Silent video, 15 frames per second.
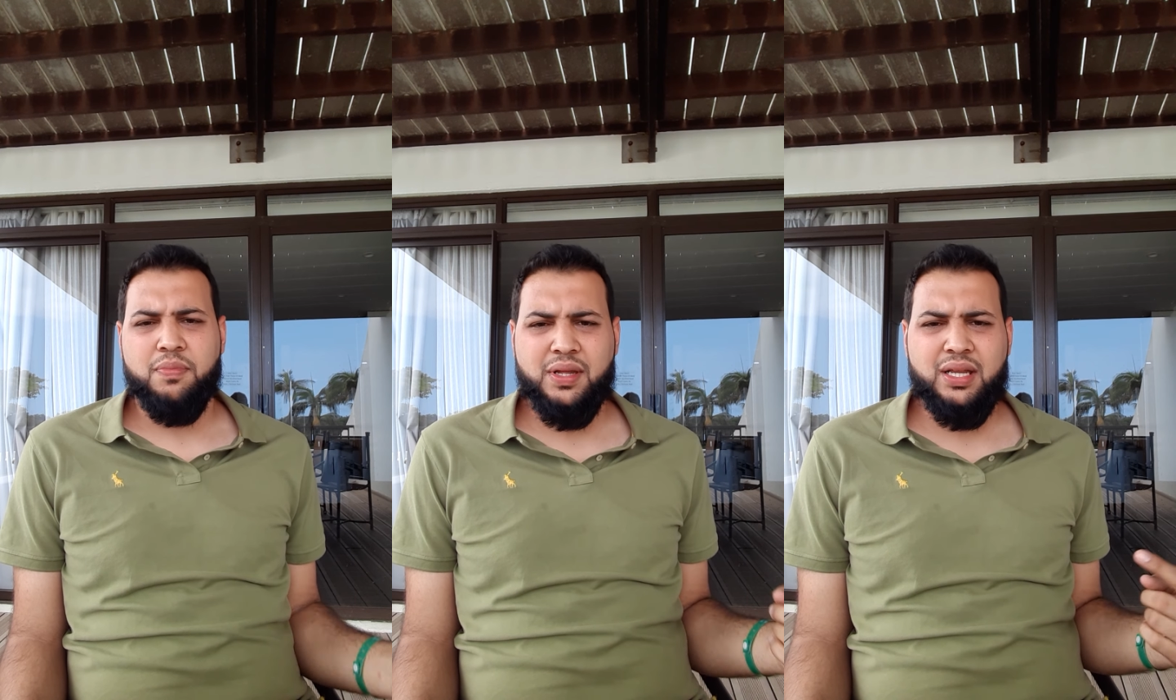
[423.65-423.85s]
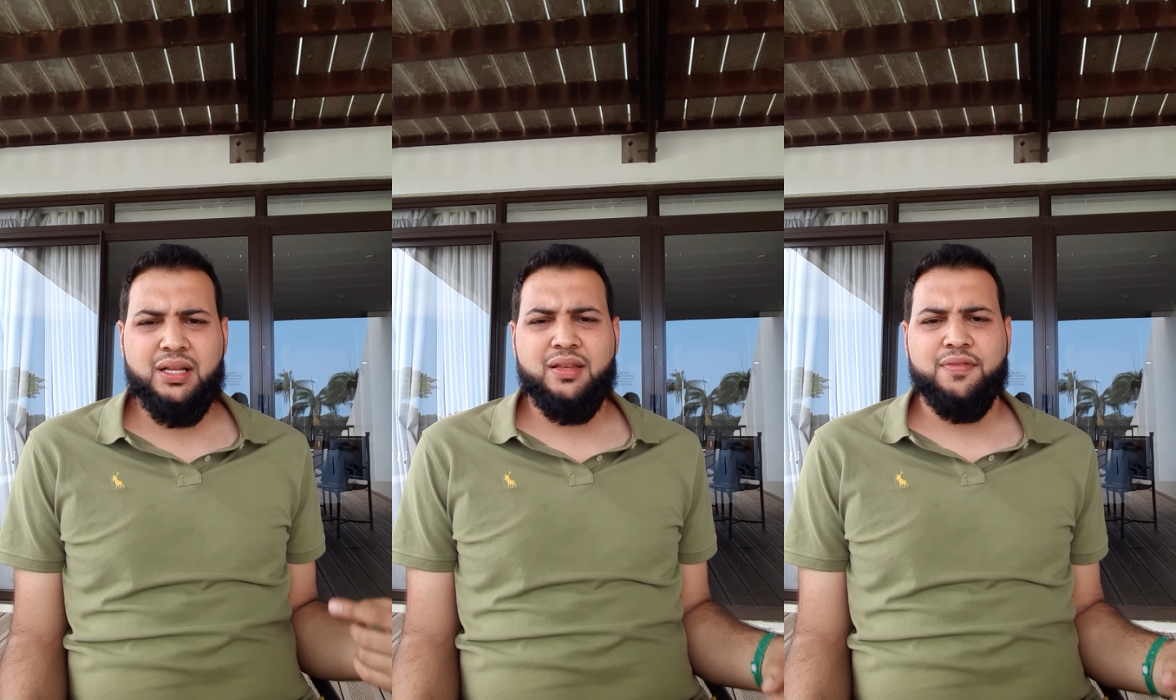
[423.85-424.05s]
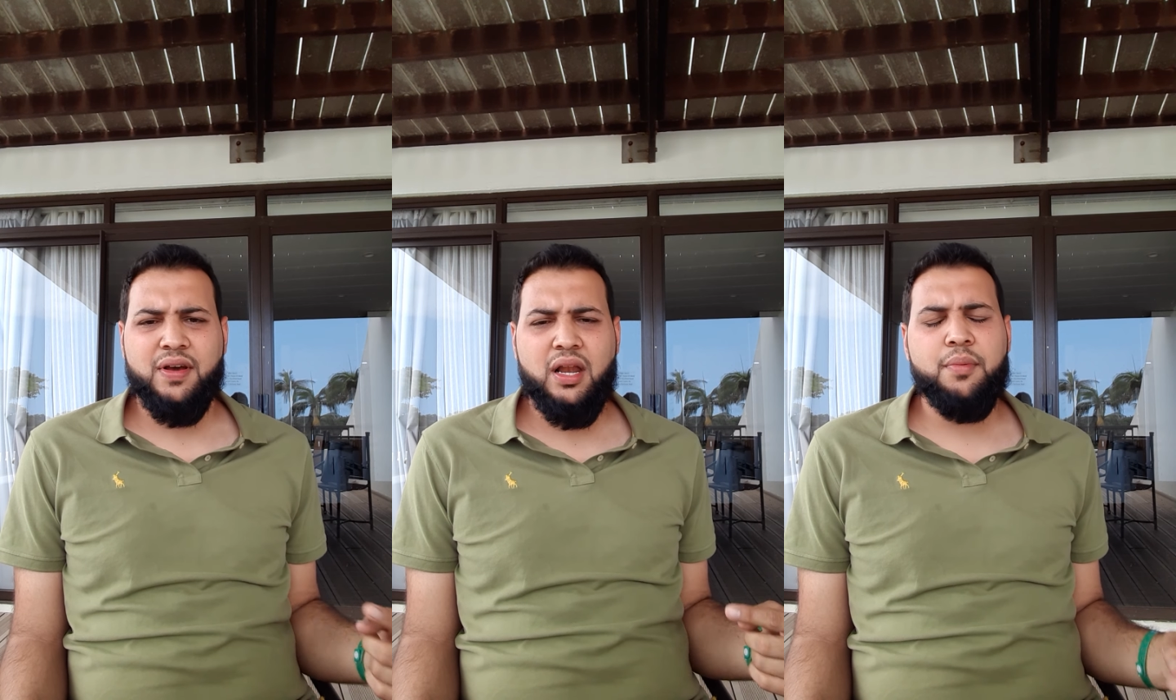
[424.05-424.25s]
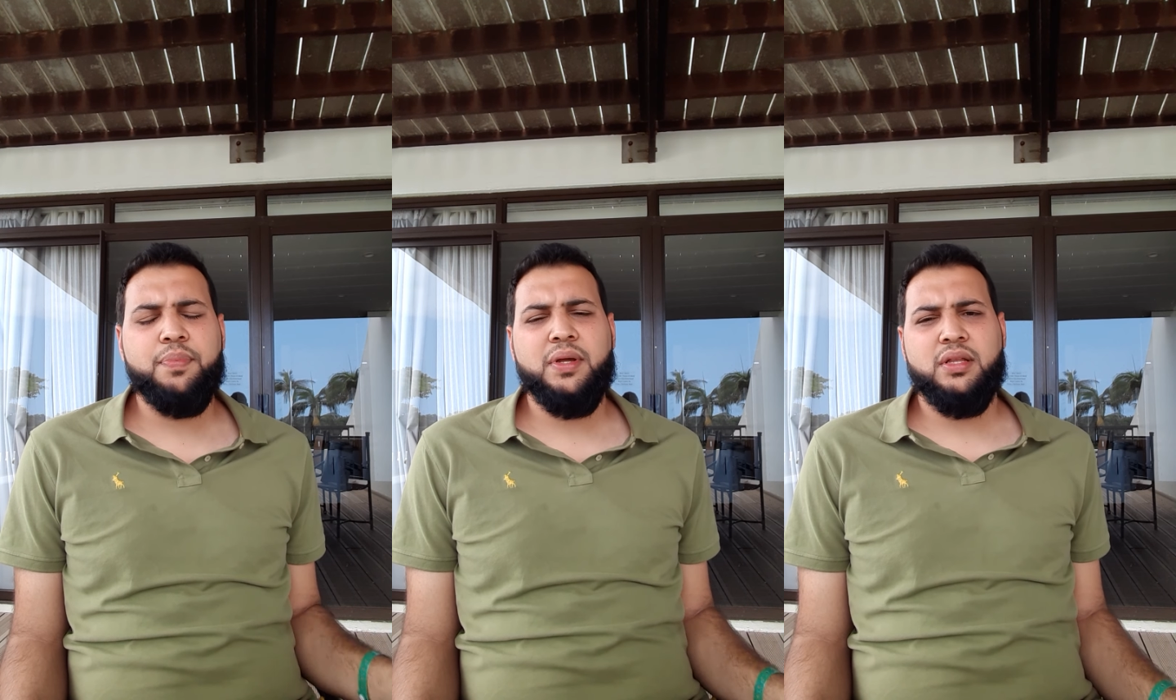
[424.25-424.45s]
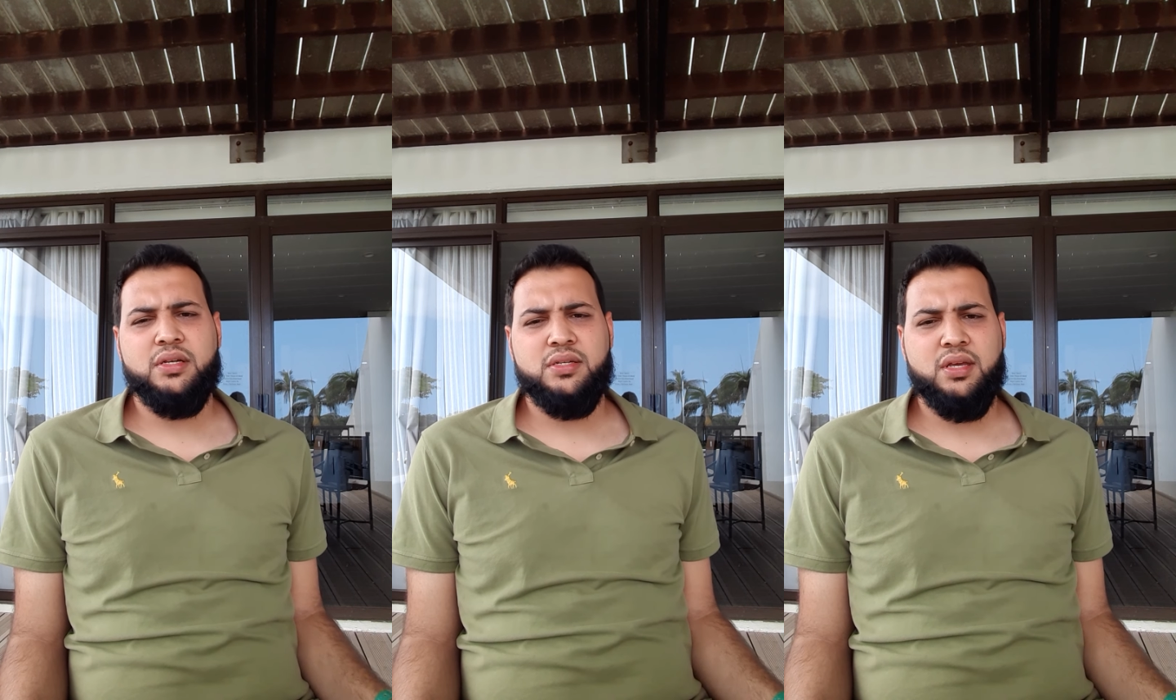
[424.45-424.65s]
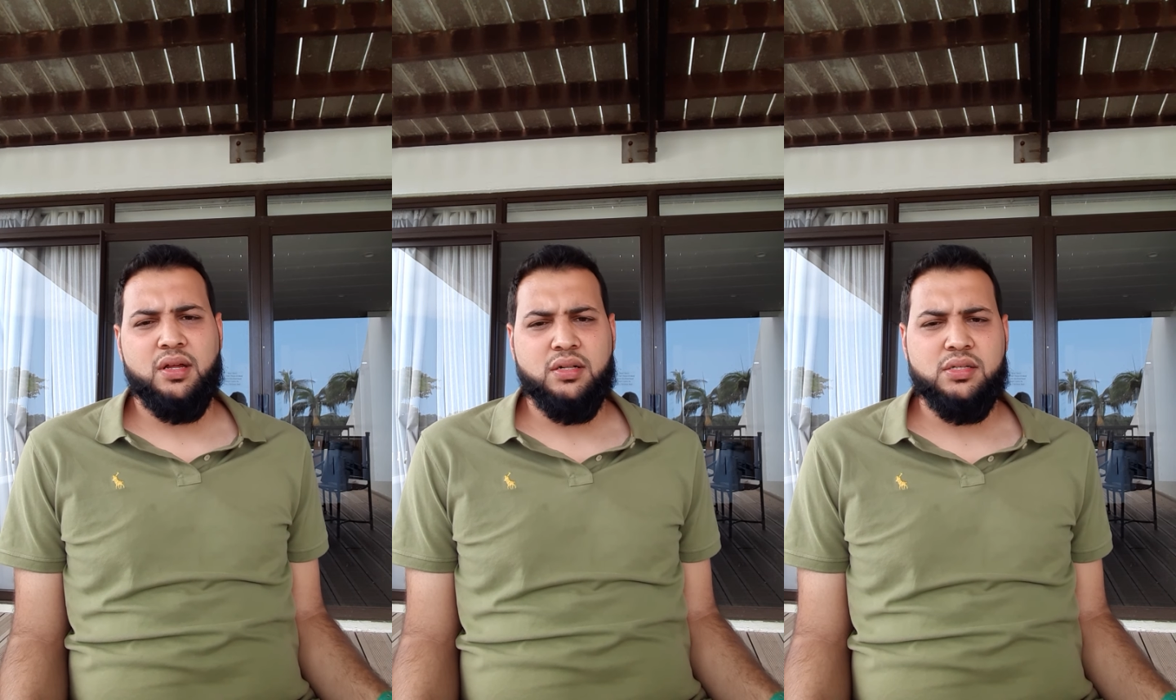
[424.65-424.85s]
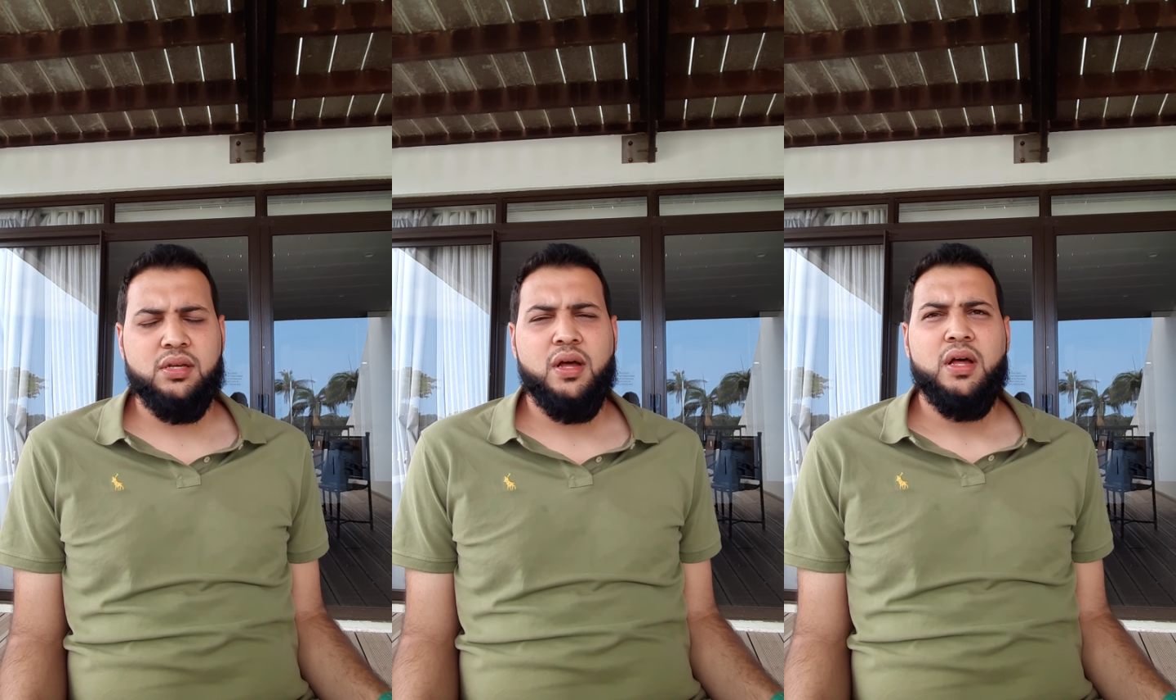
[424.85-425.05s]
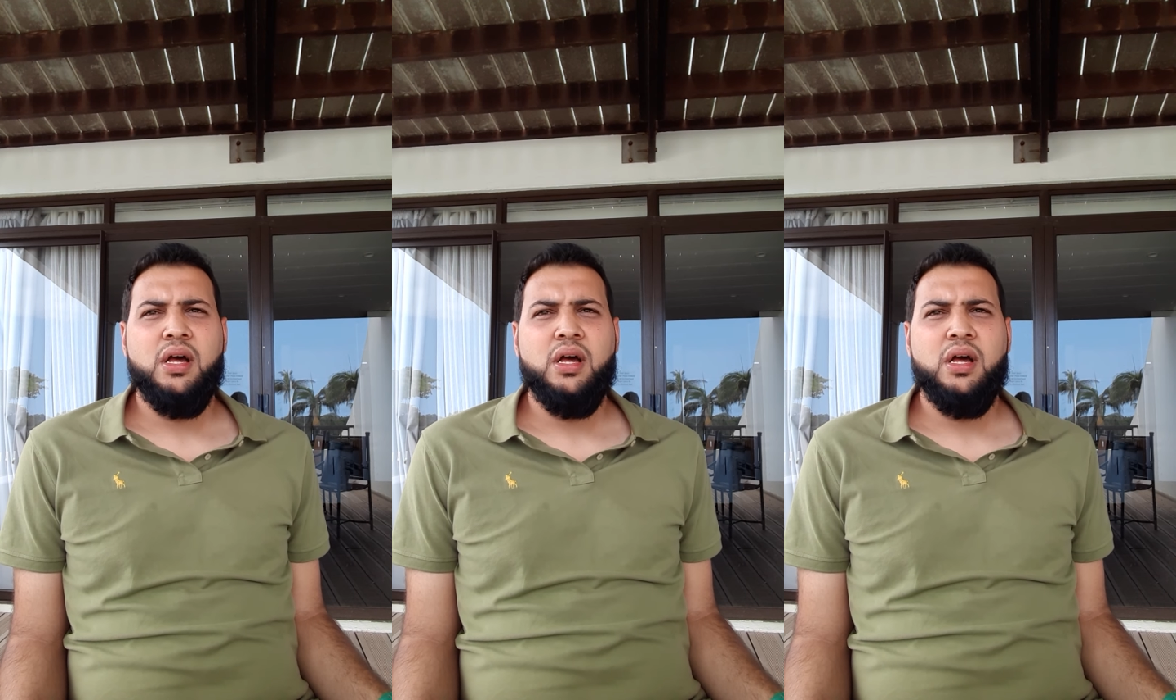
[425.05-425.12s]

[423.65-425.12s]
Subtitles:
meaning developing the skills.